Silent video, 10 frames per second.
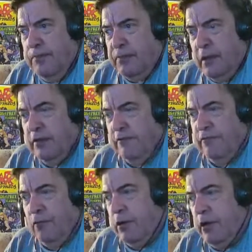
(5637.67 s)
that
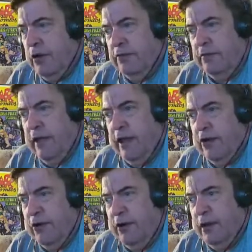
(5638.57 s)
4 years
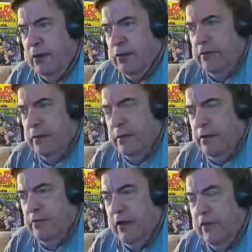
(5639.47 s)
later, it was,
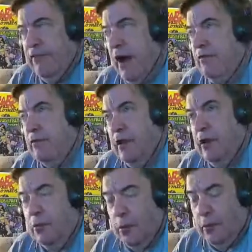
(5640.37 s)
5 years
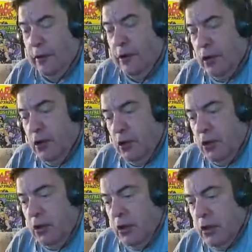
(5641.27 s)
later, we were in,
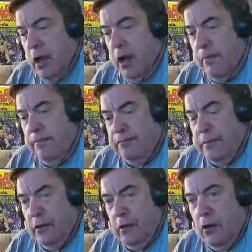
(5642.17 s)

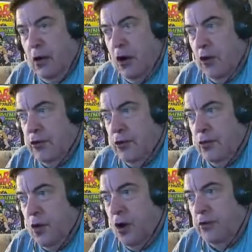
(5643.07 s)
all new,
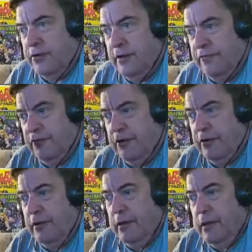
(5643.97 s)
all different,
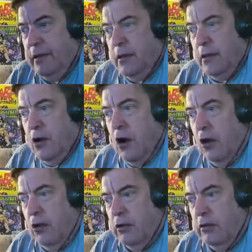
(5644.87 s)
all,